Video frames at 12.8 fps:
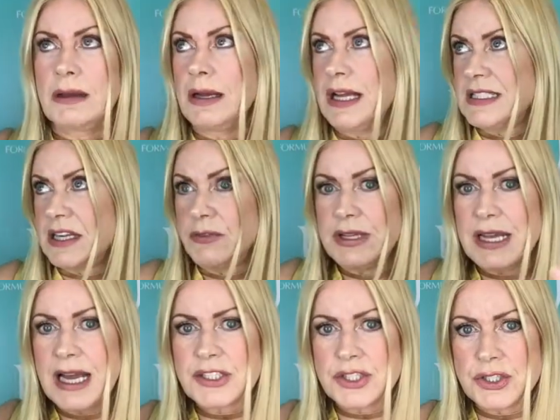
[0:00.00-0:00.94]
as a
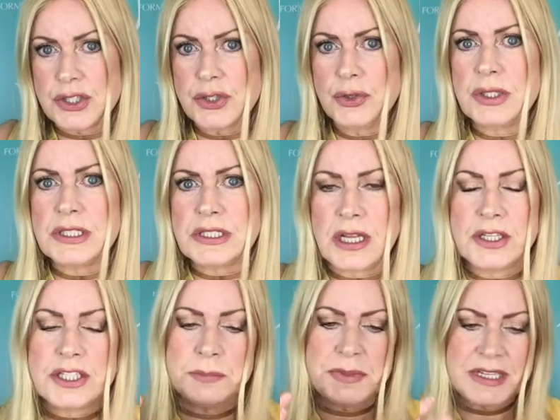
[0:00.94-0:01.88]
reaction to the sun
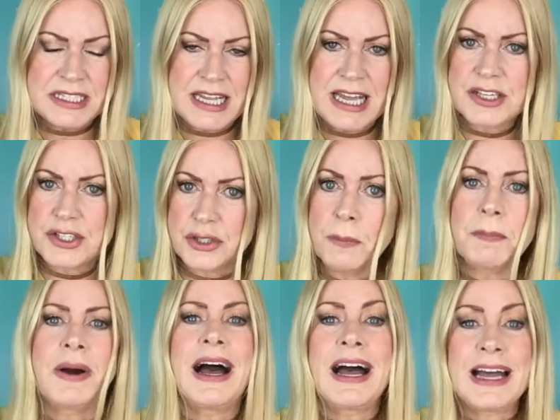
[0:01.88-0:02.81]
to protect you,
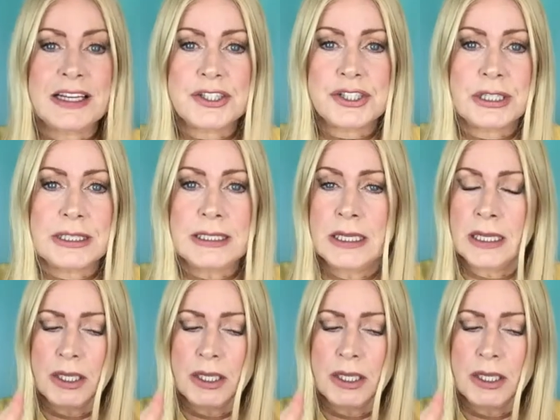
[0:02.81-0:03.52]
but actually